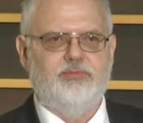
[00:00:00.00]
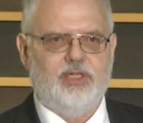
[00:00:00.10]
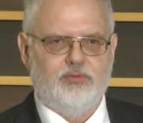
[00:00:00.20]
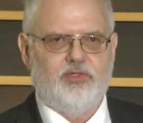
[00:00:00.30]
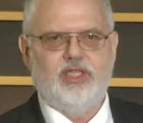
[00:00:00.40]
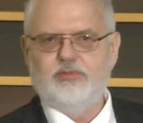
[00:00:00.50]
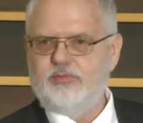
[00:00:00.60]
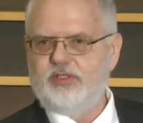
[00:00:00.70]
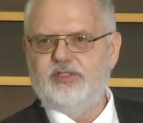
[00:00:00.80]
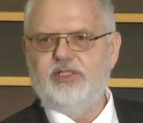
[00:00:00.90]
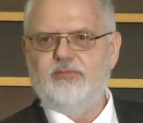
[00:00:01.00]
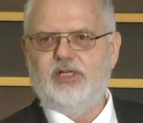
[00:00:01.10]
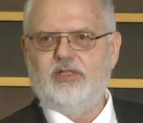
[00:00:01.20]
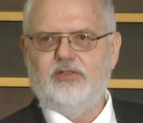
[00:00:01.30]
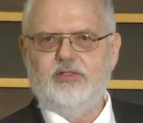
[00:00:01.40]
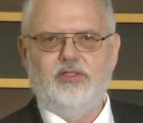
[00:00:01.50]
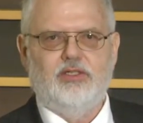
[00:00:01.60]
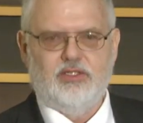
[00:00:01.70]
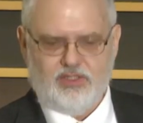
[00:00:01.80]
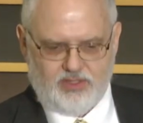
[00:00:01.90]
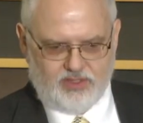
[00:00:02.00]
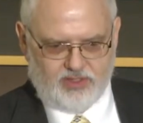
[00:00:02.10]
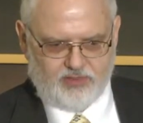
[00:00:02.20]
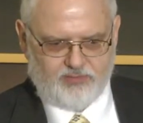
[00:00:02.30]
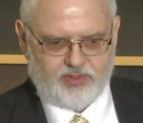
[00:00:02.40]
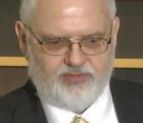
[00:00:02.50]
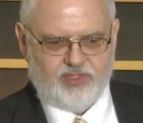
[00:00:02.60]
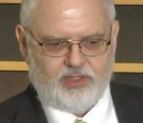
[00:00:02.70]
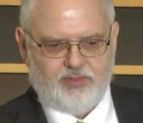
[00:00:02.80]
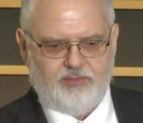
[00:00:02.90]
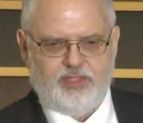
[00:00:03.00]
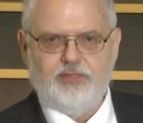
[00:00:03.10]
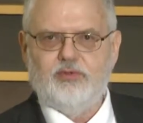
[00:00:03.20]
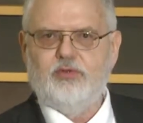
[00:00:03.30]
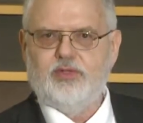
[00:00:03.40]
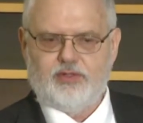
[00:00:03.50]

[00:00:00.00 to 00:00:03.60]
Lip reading: people capability model for developing people.